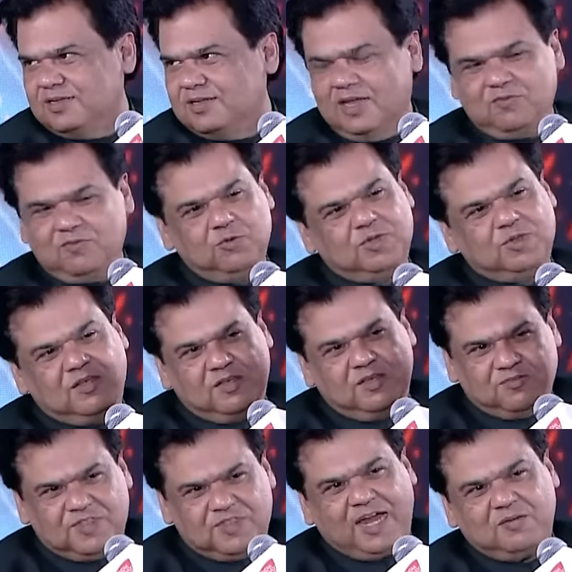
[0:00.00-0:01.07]
And we know that
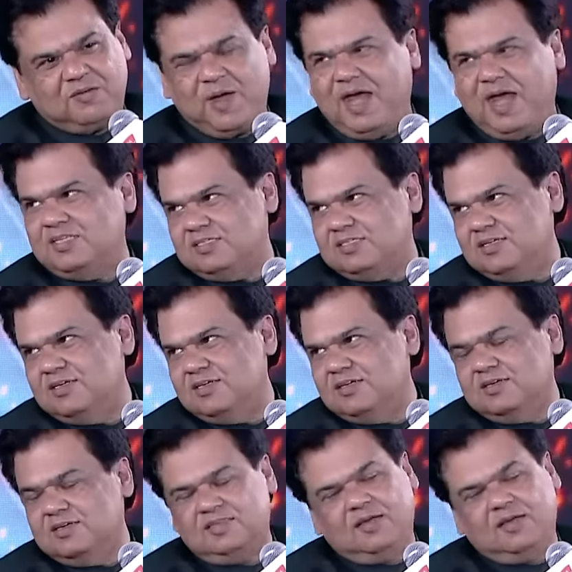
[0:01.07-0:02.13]
if that batch,
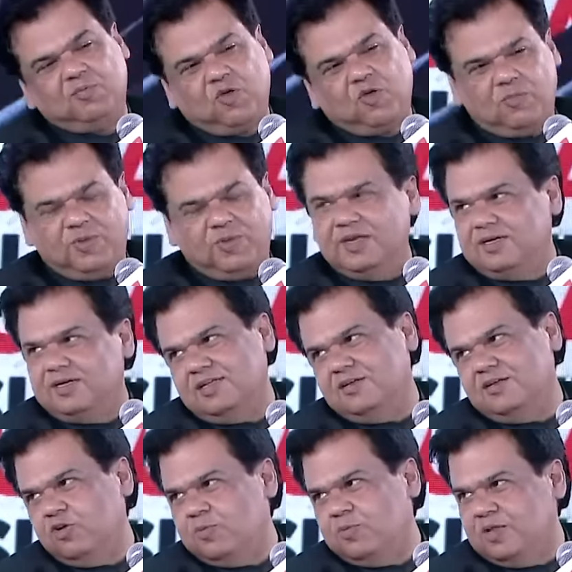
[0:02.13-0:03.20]
the employability,
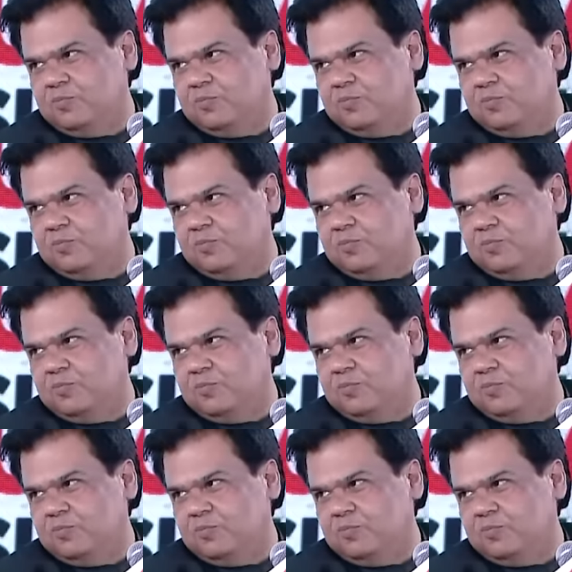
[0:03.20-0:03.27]
global